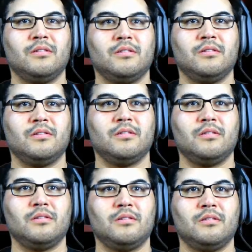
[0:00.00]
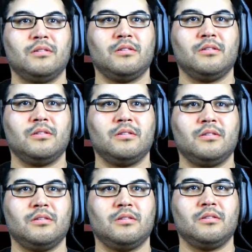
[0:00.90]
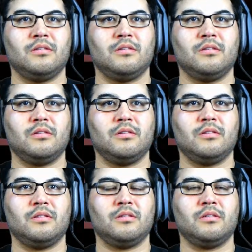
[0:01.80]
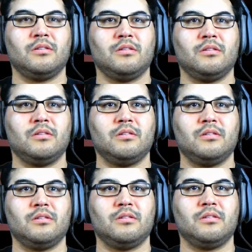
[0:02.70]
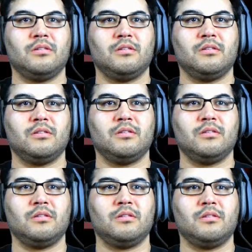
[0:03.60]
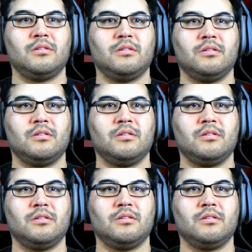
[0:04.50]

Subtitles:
The person shown says nothing.